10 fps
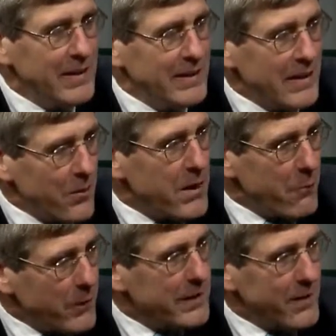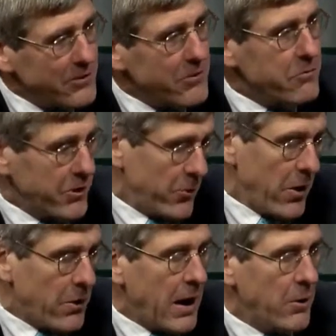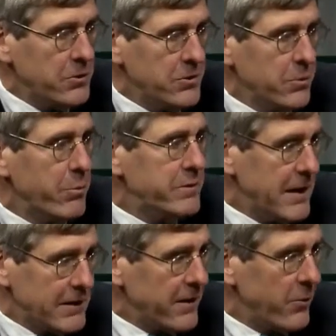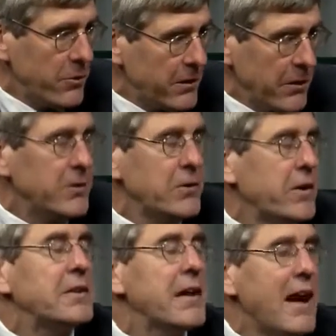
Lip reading: then we can also figure out how to protect our, look,